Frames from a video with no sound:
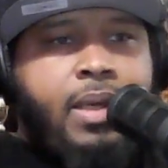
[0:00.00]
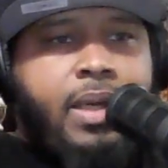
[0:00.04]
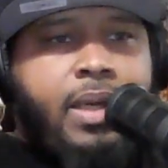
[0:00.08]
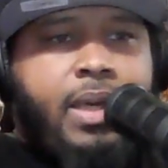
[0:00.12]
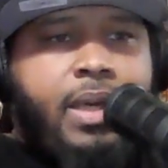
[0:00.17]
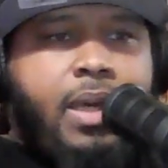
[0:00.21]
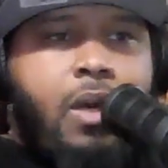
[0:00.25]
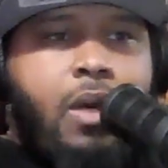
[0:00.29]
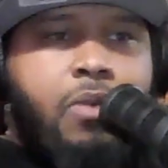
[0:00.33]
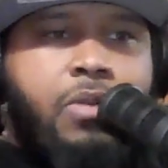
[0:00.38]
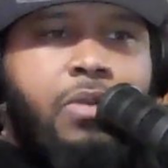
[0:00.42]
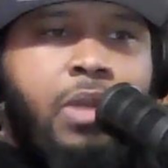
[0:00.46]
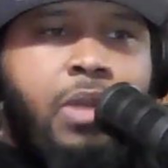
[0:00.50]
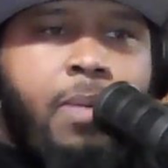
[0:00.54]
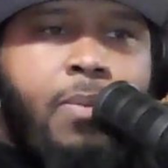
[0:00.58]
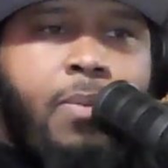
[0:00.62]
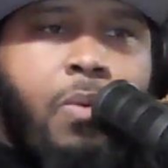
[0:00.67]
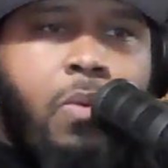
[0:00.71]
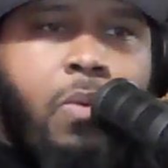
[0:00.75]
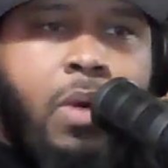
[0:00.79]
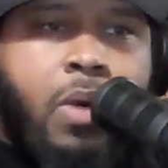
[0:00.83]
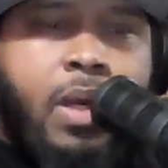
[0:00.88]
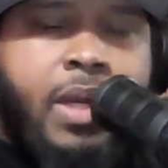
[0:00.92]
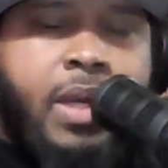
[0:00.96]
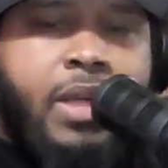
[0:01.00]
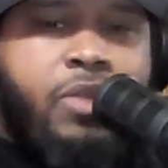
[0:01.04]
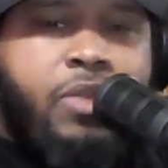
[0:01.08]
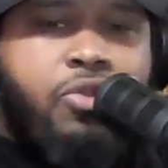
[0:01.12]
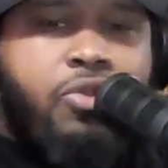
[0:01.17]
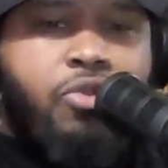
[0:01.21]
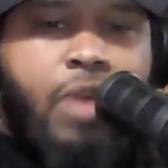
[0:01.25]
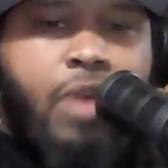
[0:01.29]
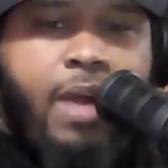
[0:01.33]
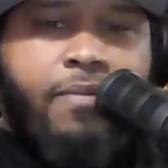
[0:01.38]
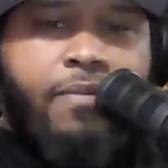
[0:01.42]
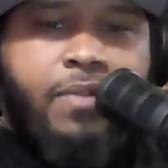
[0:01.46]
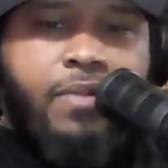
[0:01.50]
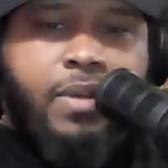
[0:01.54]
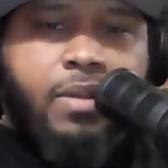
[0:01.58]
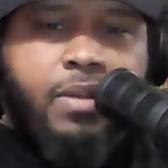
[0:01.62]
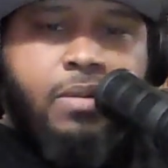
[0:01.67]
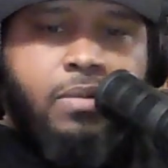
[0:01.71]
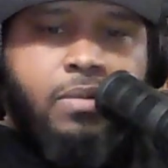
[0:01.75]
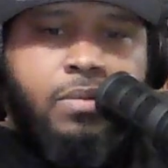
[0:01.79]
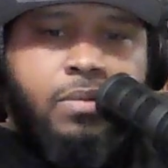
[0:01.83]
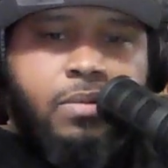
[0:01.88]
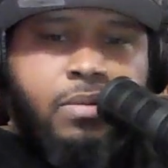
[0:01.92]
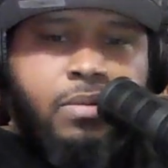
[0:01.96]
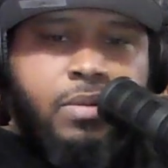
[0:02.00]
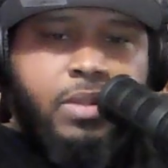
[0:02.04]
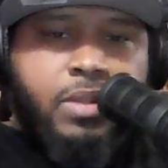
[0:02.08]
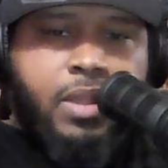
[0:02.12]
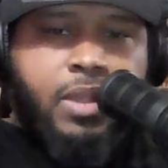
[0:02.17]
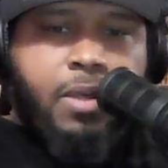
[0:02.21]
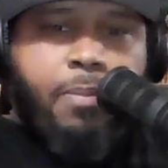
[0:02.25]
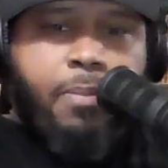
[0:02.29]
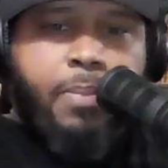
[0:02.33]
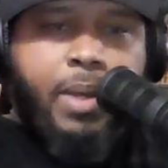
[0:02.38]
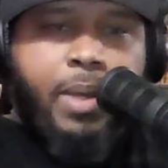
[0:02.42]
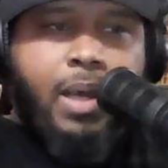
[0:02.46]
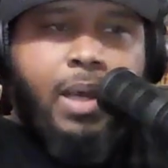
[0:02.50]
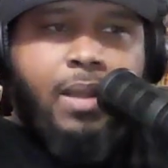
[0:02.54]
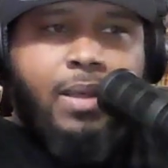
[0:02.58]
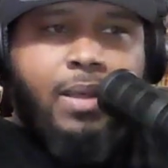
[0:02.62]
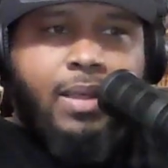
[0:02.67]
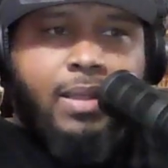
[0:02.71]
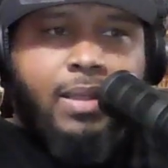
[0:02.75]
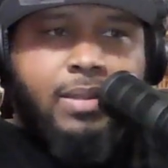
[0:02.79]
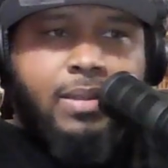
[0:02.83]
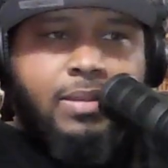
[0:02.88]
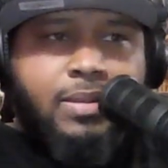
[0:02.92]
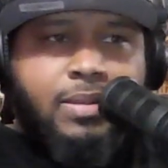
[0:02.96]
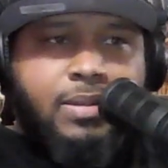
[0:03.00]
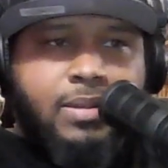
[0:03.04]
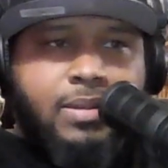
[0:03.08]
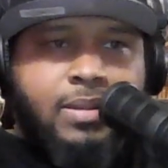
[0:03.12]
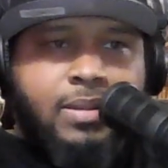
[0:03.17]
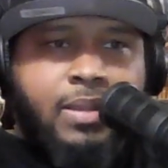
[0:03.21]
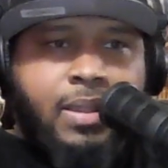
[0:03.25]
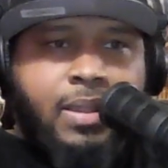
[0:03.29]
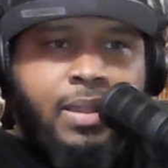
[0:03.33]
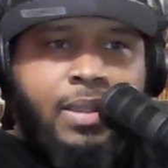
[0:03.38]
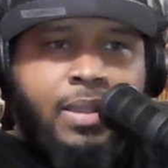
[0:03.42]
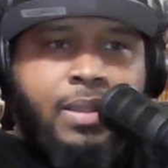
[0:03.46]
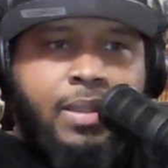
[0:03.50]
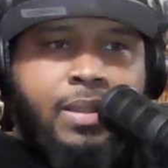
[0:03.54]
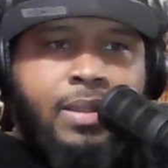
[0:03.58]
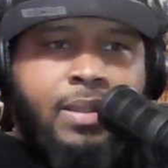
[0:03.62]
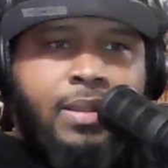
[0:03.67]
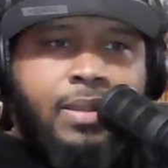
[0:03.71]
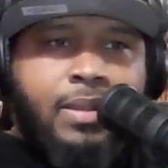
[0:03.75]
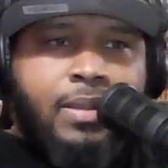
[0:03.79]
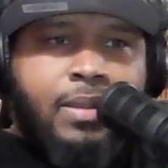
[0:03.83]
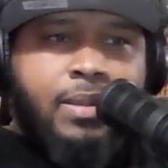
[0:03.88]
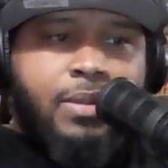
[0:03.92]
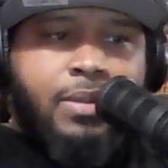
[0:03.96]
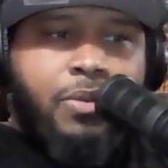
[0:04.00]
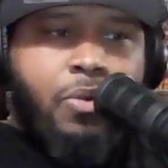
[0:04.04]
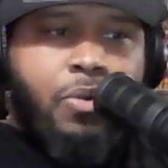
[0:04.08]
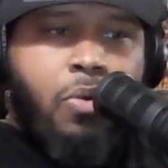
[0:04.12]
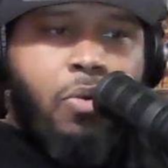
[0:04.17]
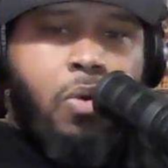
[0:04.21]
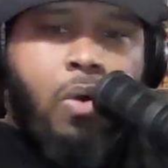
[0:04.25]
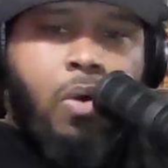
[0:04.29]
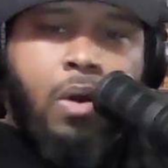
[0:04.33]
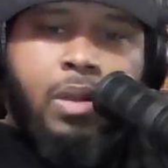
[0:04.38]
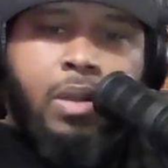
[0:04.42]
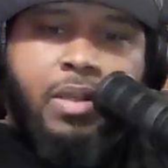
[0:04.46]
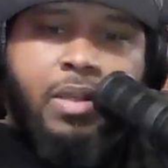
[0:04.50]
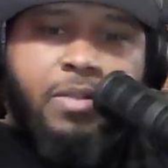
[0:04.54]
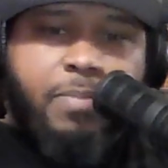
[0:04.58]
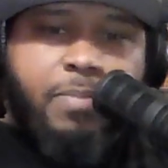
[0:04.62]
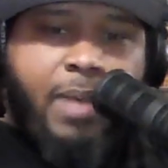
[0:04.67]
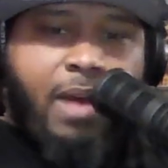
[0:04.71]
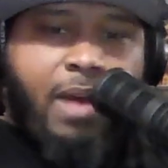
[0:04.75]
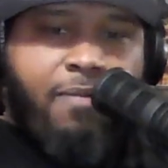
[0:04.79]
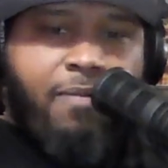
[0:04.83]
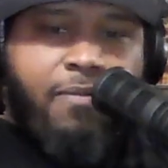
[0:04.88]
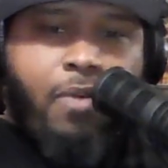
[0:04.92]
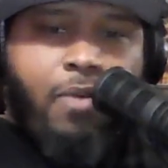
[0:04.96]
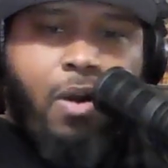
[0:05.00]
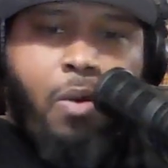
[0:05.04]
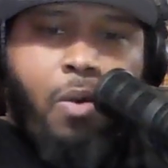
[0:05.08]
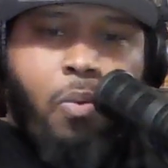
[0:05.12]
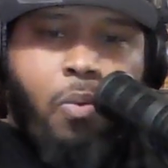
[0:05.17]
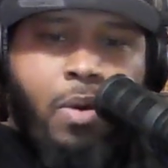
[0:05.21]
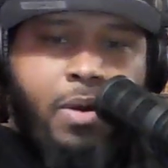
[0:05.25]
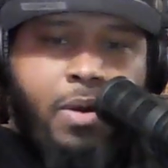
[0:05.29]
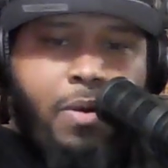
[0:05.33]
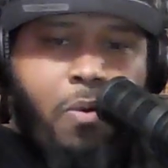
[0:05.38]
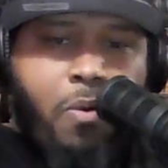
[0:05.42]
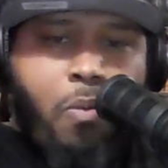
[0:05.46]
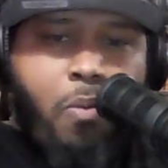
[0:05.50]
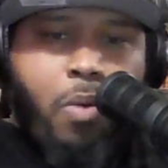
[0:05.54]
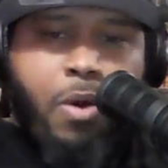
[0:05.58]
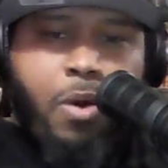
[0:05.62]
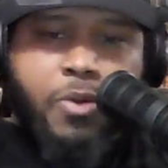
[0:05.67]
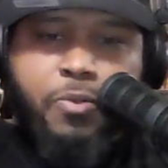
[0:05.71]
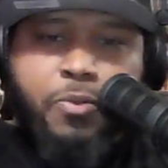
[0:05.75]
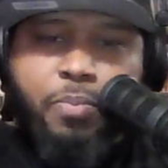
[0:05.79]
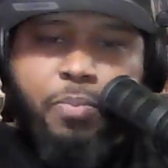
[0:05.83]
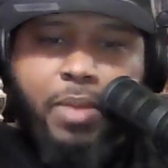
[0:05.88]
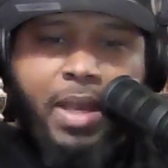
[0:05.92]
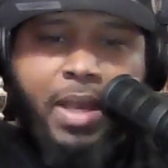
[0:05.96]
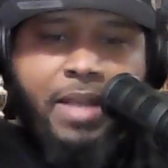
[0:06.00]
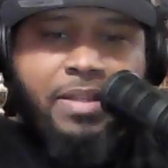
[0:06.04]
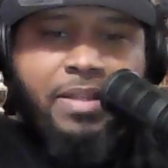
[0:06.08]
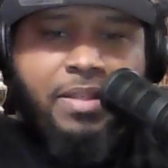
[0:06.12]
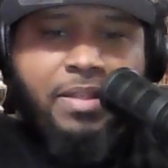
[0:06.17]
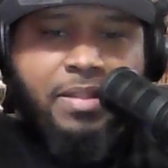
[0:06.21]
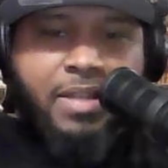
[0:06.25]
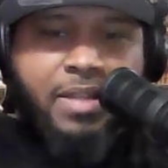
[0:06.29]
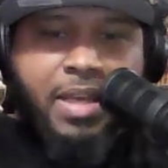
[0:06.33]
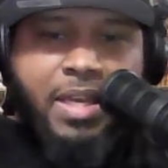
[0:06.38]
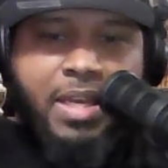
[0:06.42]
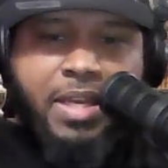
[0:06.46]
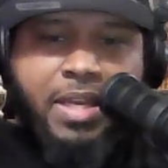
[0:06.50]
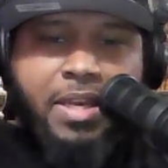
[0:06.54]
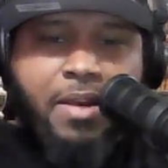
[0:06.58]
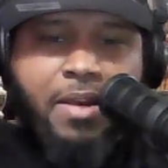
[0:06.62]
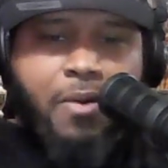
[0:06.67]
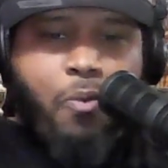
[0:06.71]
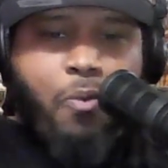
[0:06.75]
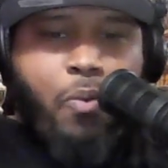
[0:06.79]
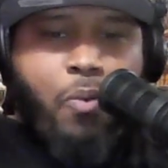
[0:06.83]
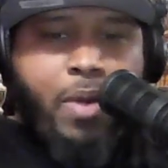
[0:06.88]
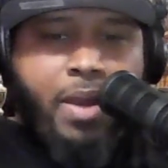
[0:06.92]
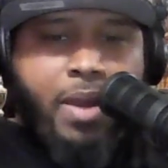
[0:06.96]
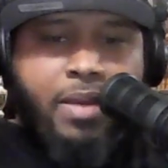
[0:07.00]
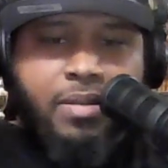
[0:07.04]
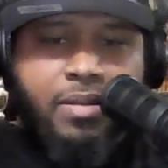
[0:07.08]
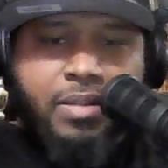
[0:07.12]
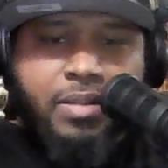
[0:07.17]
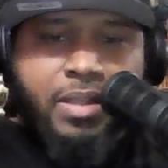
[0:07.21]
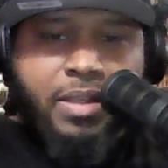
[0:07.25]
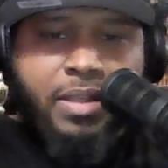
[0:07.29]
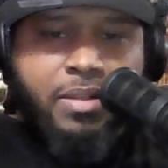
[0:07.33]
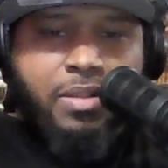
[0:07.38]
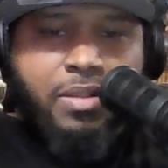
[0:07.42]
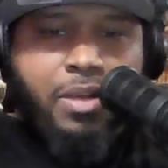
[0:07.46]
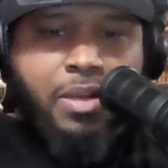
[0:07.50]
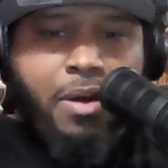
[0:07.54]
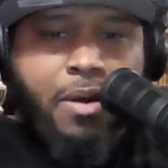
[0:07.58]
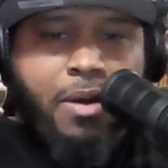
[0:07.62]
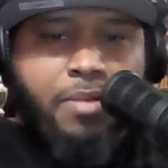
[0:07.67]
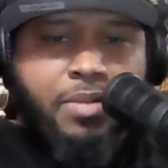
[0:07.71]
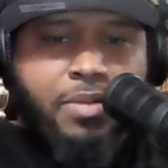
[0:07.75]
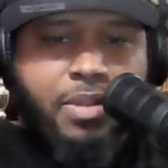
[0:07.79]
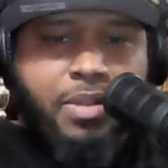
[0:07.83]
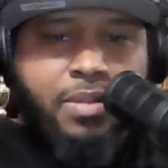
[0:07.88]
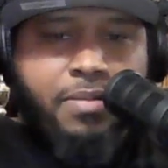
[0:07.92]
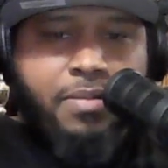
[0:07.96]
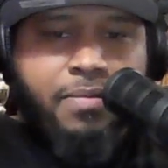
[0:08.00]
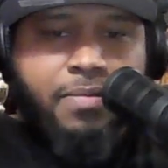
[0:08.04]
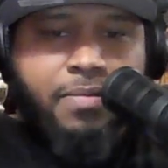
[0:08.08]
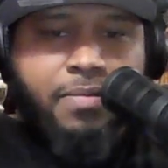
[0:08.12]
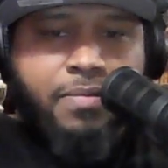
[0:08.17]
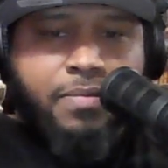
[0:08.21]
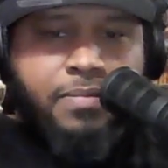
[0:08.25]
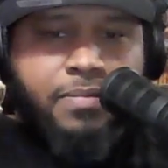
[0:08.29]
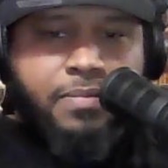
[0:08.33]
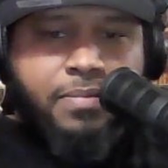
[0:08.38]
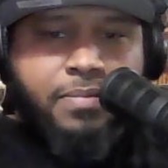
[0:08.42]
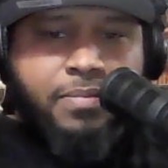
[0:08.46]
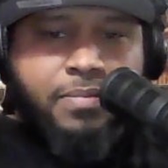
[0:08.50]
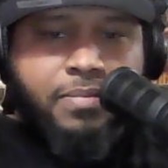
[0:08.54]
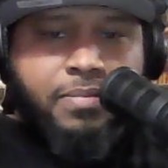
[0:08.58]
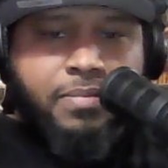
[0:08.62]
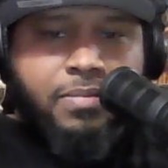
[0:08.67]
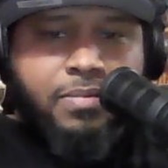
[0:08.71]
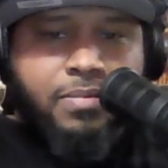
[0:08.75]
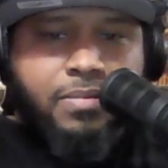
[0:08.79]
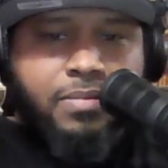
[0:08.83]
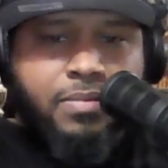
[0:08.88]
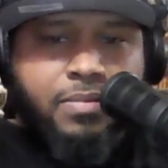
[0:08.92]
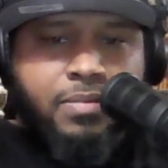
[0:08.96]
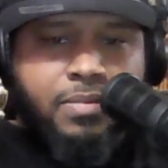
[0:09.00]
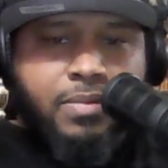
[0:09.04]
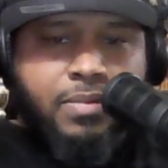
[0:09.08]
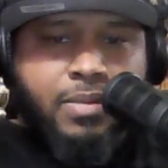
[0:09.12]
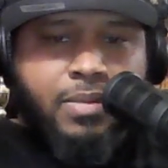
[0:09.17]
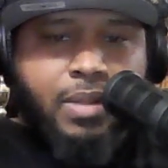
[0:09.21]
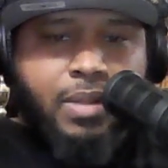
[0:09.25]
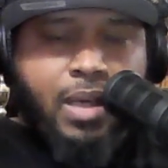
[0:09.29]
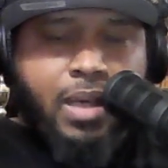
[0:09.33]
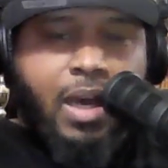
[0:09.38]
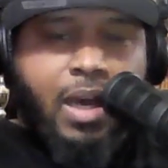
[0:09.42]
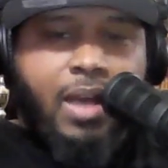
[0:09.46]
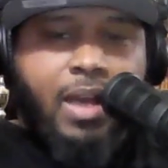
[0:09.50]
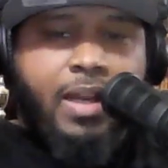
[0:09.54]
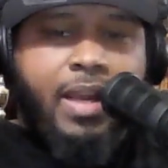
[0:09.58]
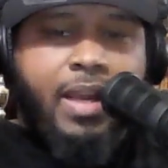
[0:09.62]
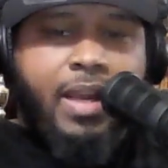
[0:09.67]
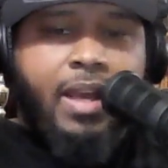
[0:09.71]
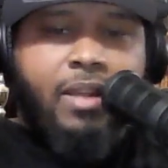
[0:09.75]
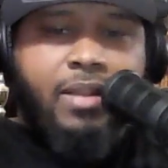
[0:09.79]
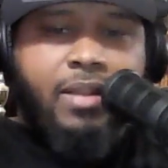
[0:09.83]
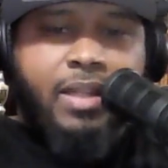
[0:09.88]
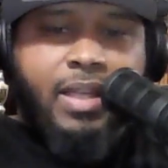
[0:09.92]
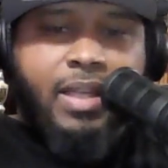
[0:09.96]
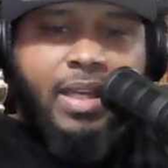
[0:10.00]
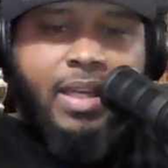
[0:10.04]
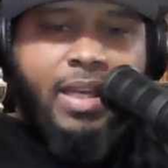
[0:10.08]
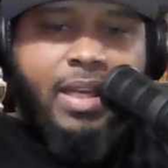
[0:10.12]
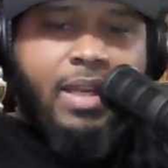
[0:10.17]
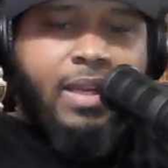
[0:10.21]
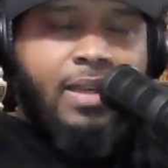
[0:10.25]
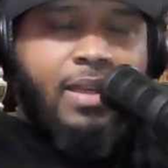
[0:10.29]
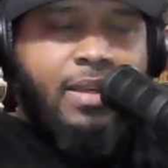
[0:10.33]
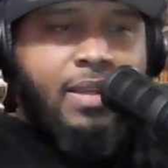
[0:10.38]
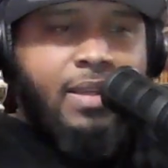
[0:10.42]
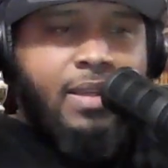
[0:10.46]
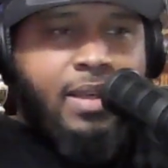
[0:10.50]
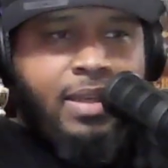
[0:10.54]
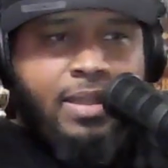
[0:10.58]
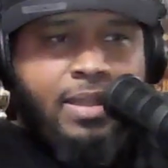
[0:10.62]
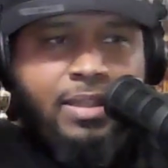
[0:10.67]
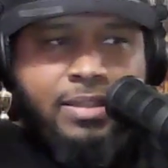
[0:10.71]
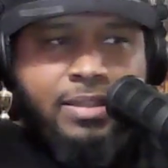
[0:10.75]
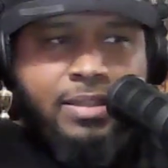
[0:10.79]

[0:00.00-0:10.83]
He goes number one. He's drafted to the Pelicans. New Orleans, by far one of the worst places that he could have went in terms of unhealthy eating.